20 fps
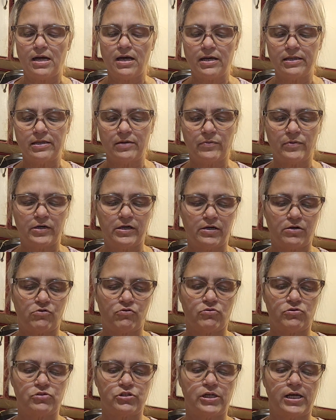And then we're going to
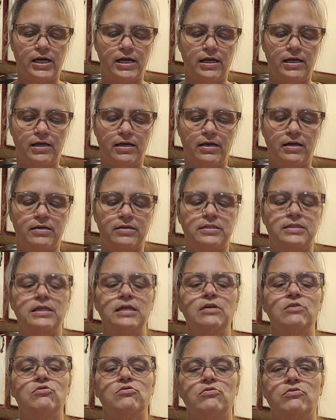crochet,
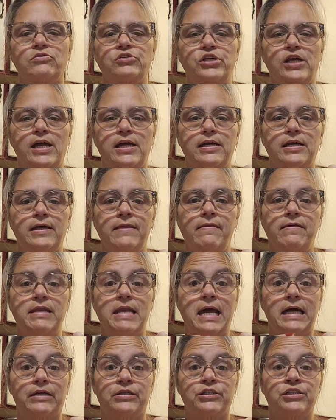single crochet in the
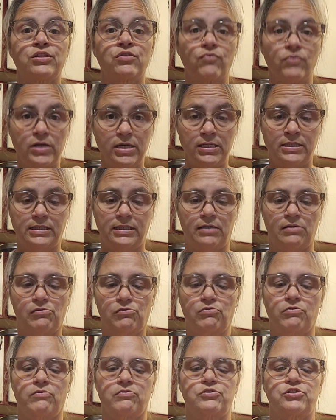next 3
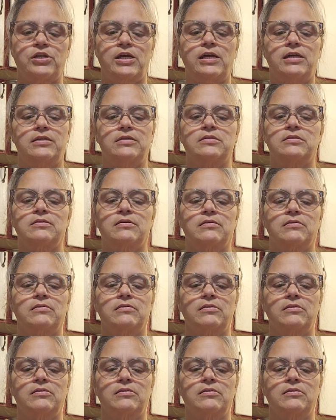single crochets.